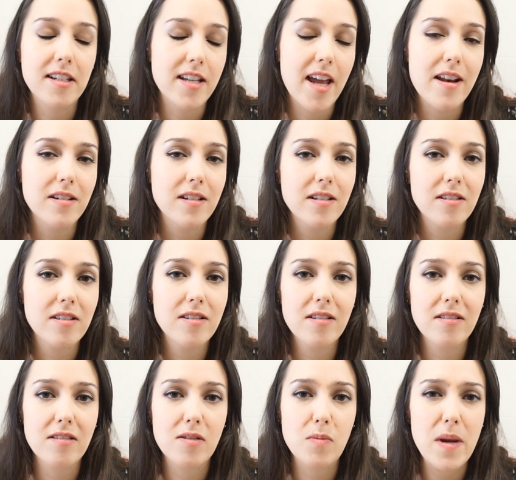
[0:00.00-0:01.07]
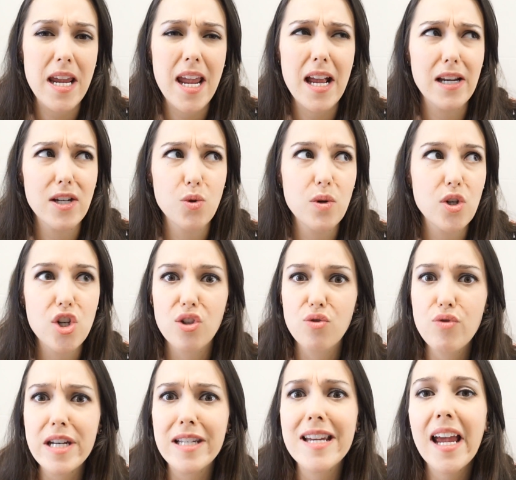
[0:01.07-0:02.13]
attendant doesn't speak English, which is
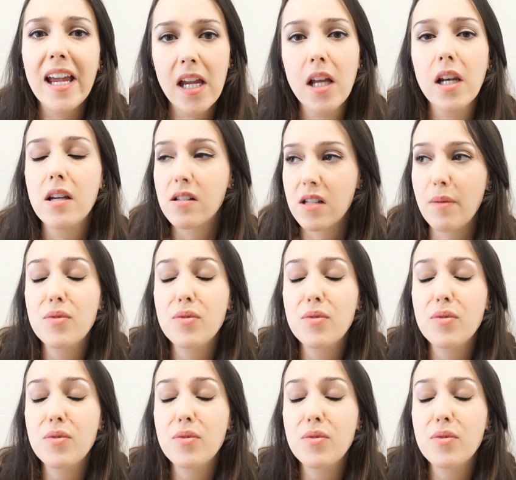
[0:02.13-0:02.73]
ridiculous.